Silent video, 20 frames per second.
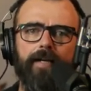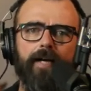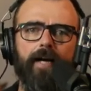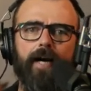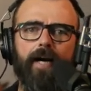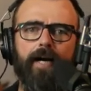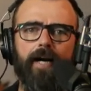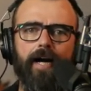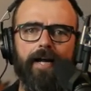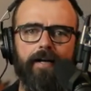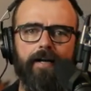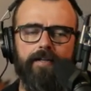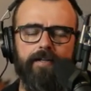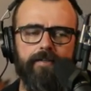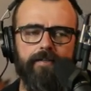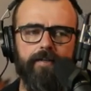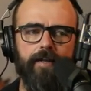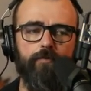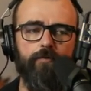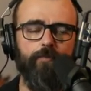
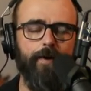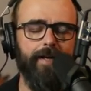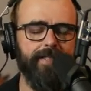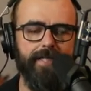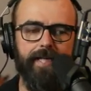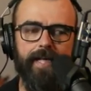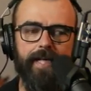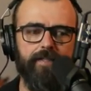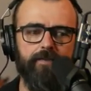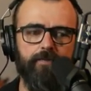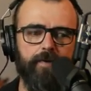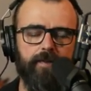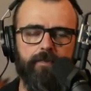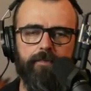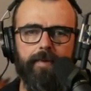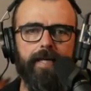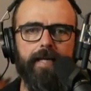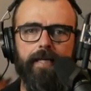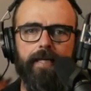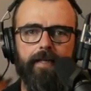it resonates with
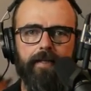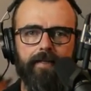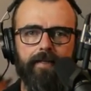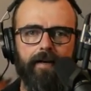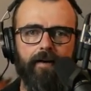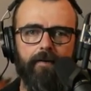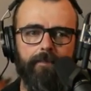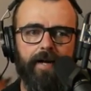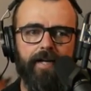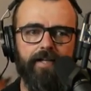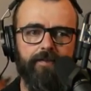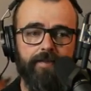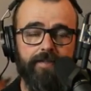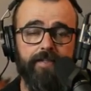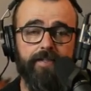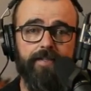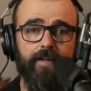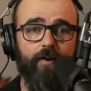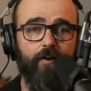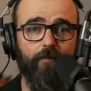me. Now, mind you,
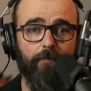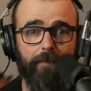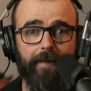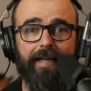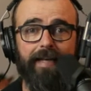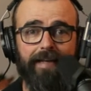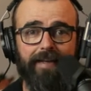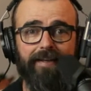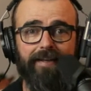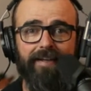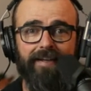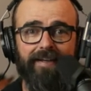this is all of me.